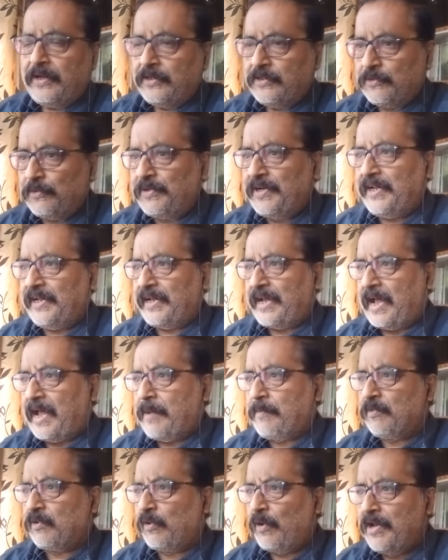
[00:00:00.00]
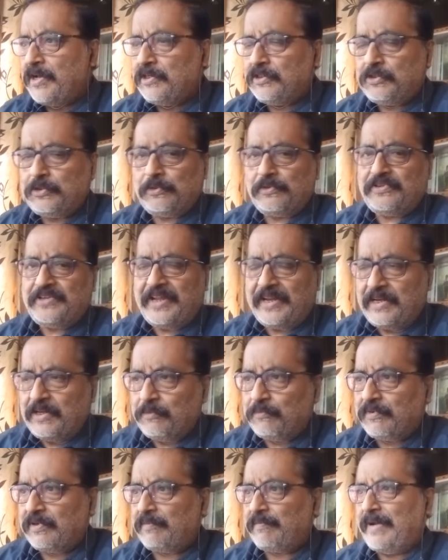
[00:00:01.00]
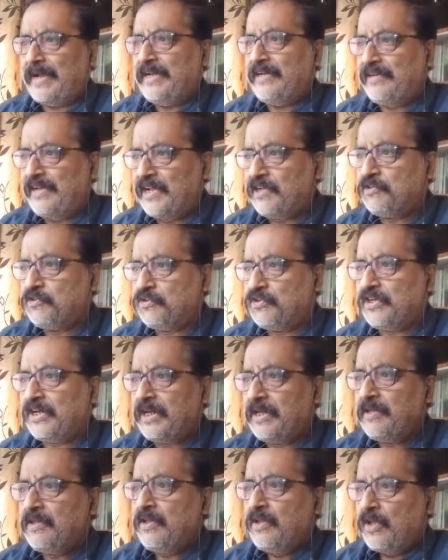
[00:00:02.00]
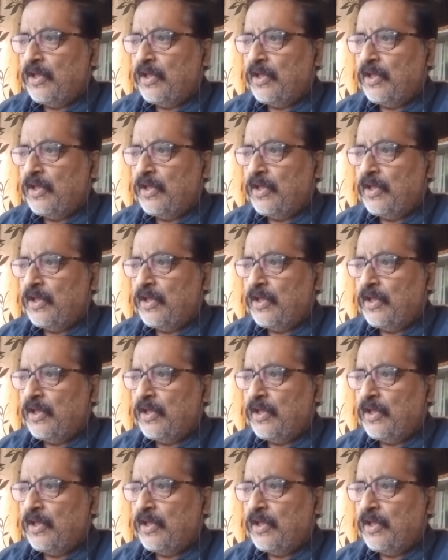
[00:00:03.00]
Today I am going to deliver my lecture